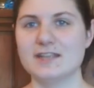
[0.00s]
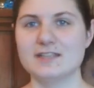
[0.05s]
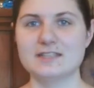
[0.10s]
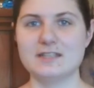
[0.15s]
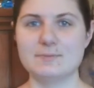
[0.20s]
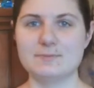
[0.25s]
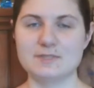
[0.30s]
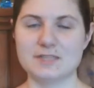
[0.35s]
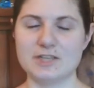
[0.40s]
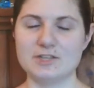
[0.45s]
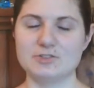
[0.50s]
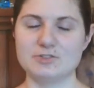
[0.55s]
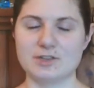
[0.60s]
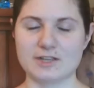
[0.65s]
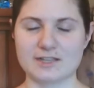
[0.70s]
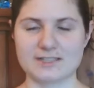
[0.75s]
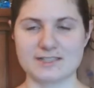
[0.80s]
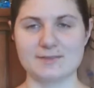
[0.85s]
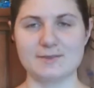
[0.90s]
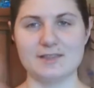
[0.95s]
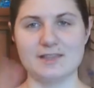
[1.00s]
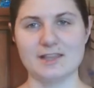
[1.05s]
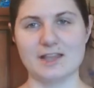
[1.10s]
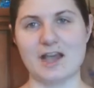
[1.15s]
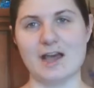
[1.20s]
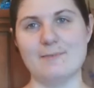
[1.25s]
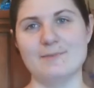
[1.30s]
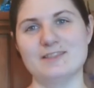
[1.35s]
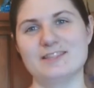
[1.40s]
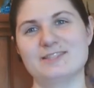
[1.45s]
tips and tricks in the
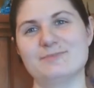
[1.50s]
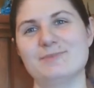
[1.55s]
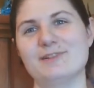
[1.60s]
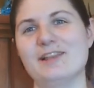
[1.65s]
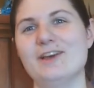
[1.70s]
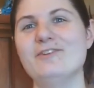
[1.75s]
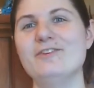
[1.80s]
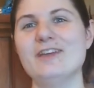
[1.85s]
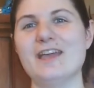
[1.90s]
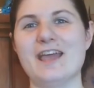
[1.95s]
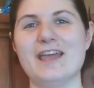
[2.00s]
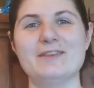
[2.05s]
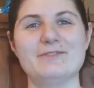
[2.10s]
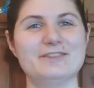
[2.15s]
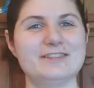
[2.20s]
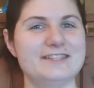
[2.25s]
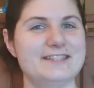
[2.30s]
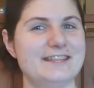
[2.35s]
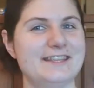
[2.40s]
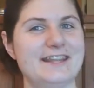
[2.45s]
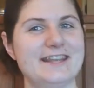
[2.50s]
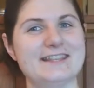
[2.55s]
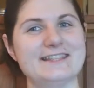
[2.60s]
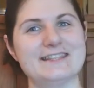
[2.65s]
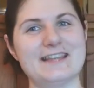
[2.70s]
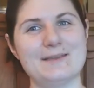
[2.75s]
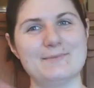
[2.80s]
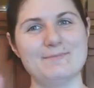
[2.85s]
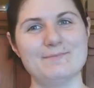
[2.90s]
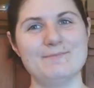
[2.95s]
comments below, and we'll see you
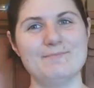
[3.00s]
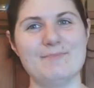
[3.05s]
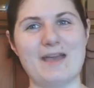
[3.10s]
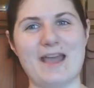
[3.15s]
next time.